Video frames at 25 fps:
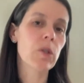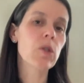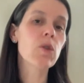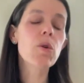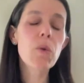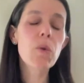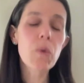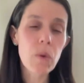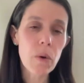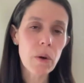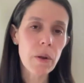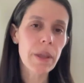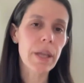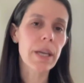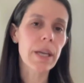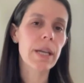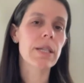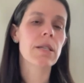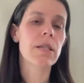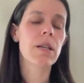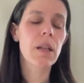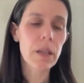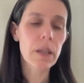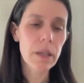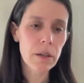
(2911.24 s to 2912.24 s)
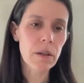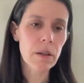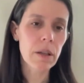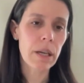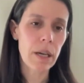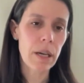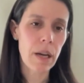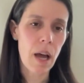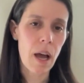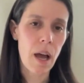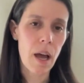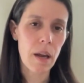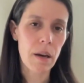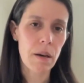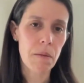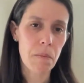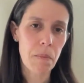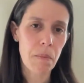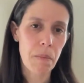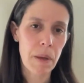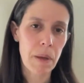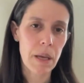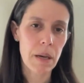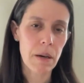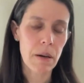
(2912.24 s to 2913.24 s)
tool that has clearly not
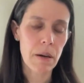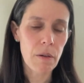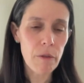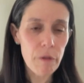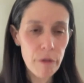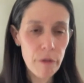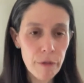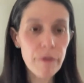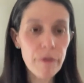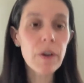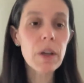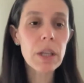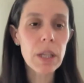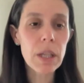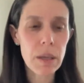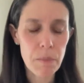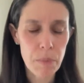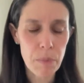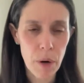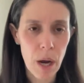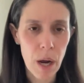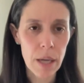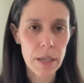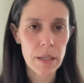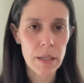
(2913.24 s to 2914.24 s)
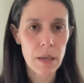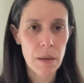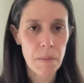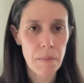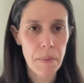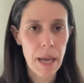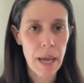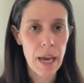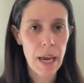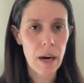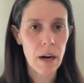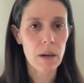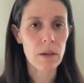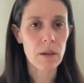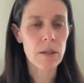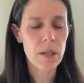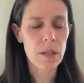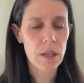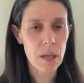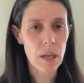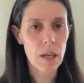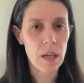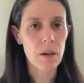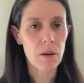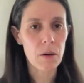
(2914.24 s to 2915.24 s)
been fully brought to bear
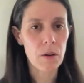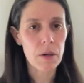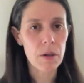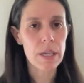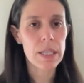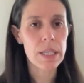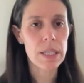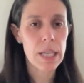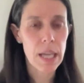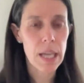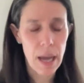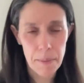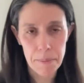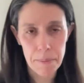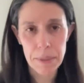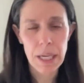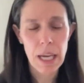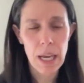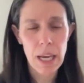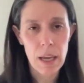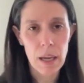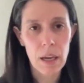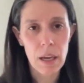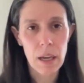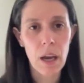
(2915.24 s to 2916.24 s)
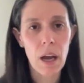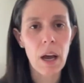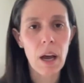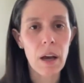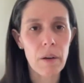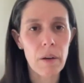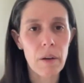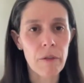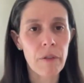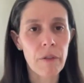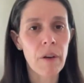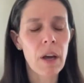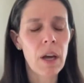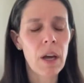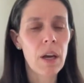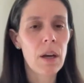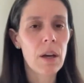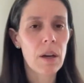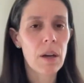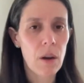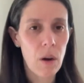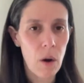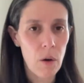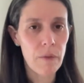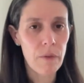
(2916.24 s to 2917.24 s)
to increase the uptake of
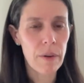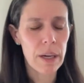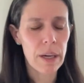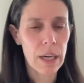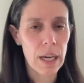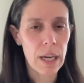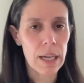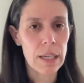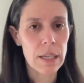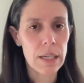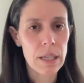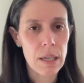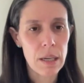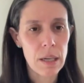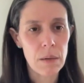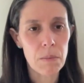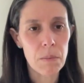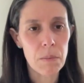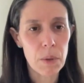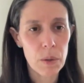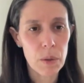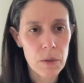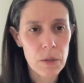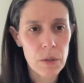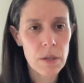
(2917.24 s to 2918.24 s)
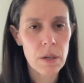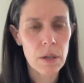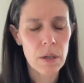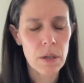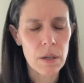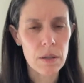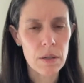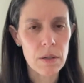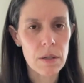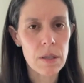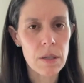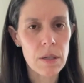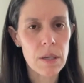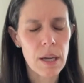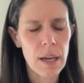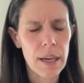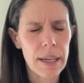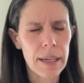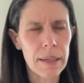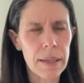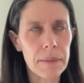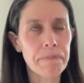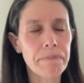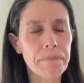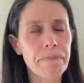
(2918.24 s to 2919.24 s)
COVID-19 boosters.
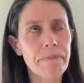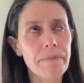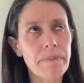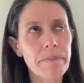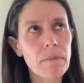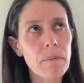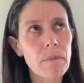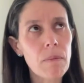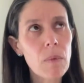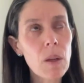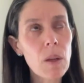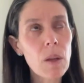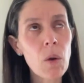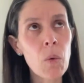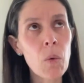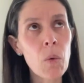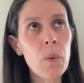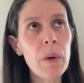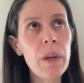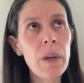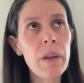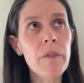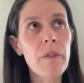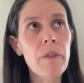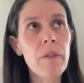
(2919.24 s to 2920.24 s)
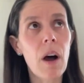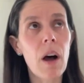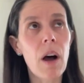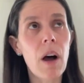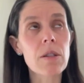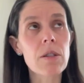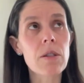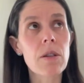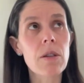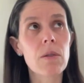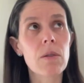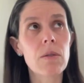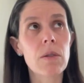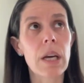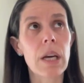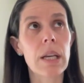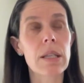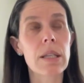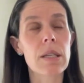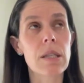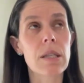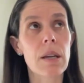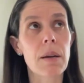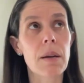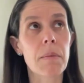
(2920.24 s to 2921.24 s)
We've also
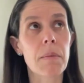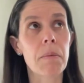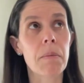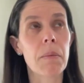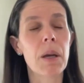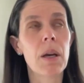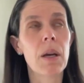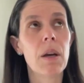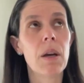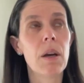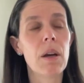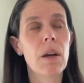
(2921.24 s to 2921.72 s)
done some